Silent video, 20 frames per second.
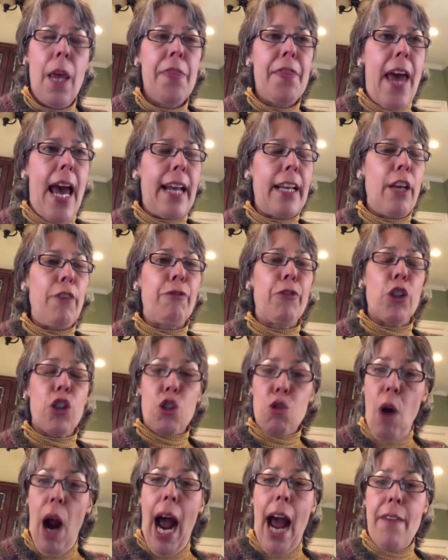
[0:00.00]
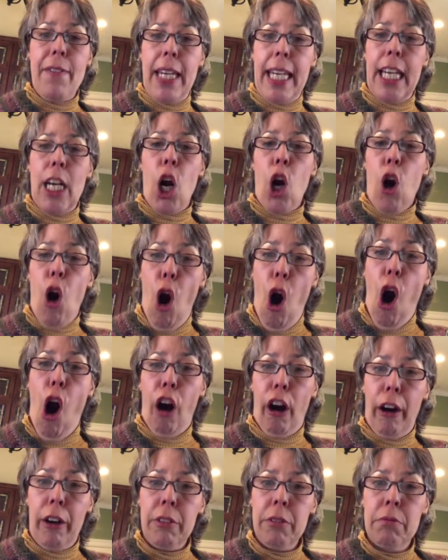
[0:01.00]
that if you're driving in a
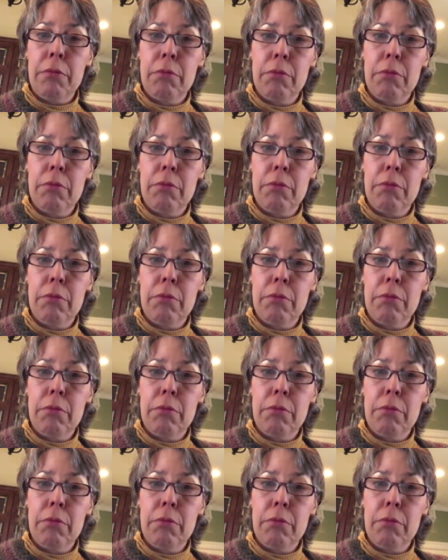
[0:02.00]
car,